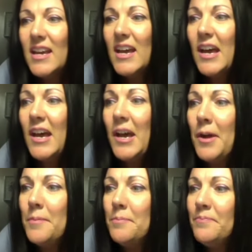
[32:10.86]

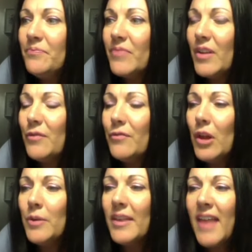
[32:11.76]
Um,
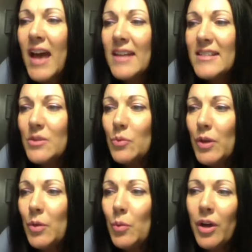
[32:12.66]
following that,
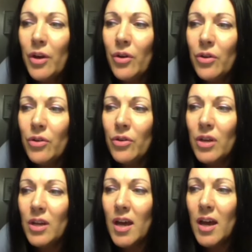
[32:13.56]
we will
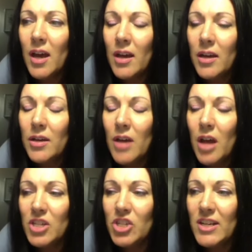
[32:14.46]
uh,
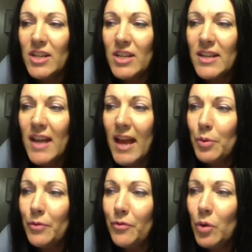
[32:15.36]
audition
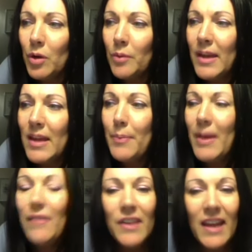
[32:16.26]
and perform
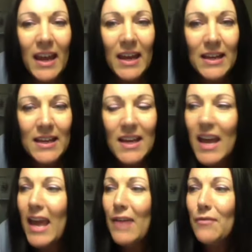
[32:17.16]
Epiphany,
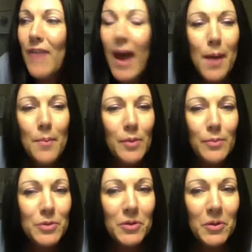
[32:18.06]
a fab
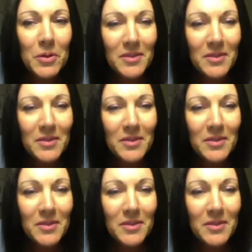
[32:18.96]
musical